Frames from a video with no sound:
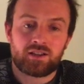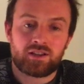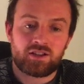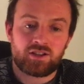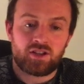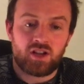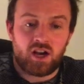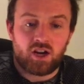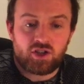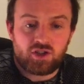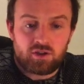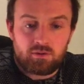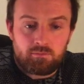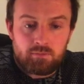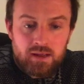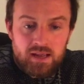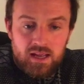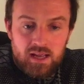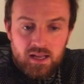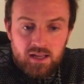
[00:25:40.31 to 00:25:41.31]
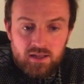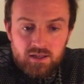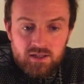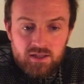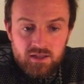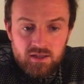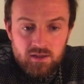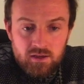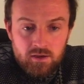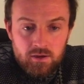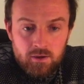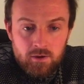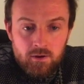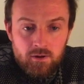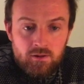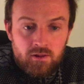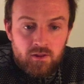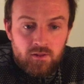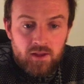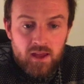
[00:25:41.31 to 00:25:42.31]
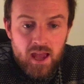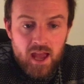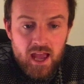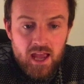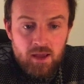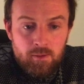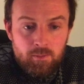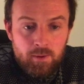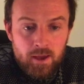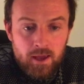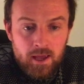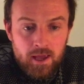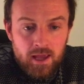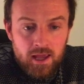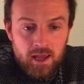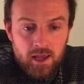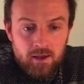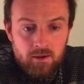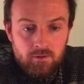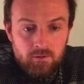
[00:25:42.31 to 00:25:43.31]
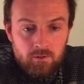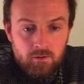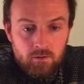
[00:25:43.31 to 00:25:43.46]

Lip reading: conduction means that the AP